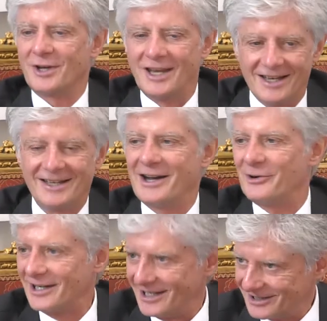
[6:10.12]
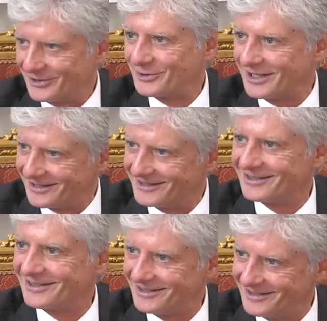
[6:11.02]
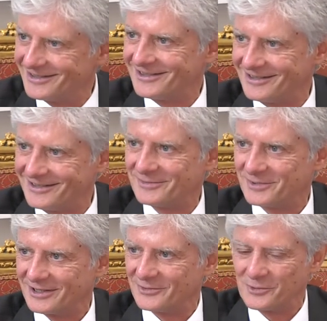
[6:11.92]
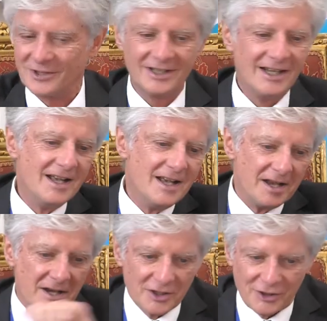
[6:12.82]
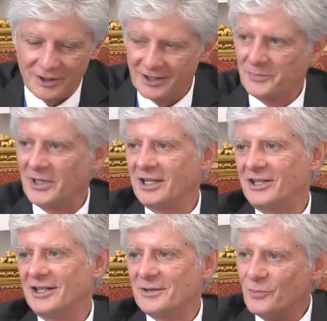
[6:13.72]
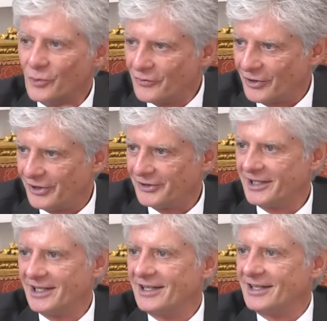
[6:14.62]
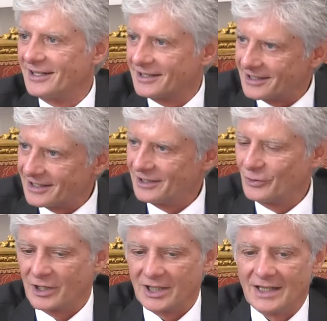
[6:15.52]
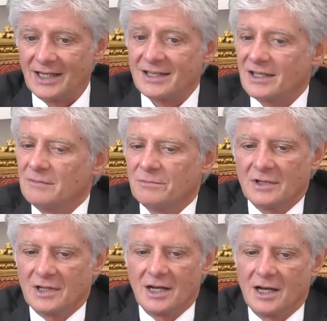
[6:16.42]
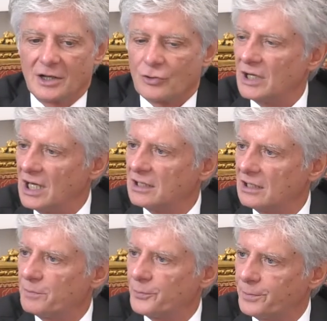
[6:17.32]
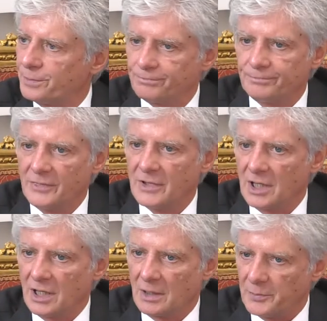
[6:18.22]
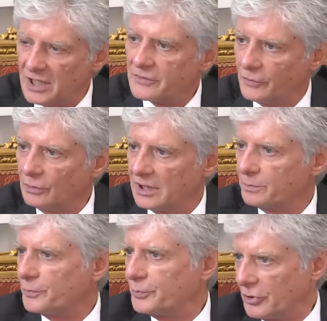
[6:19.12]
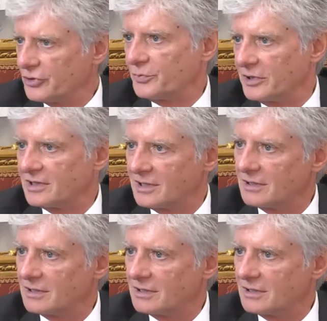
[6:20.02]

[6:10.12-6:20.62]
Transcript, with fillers: get our act together here in this part of the world, turn the pages, move on, get organized, and create a, a peaceful and prosperous